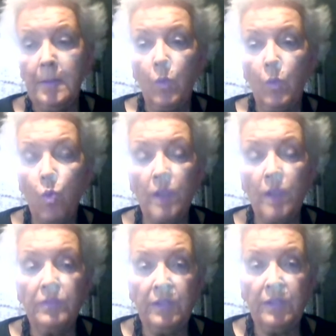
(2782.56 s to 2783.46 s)
One of
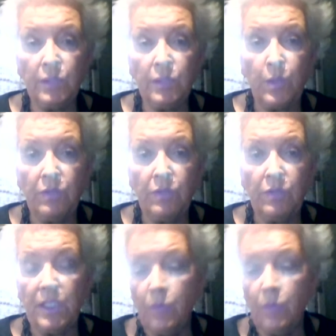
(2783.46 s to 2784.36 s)
the things we've
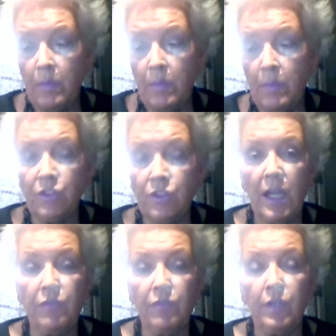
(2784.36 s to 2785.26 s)
seen, we mentioned the
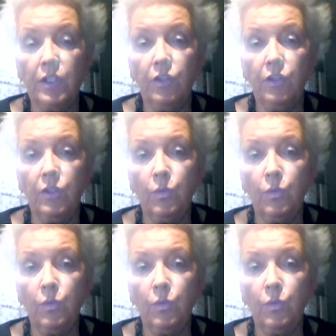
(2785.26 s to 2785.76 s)
African Union,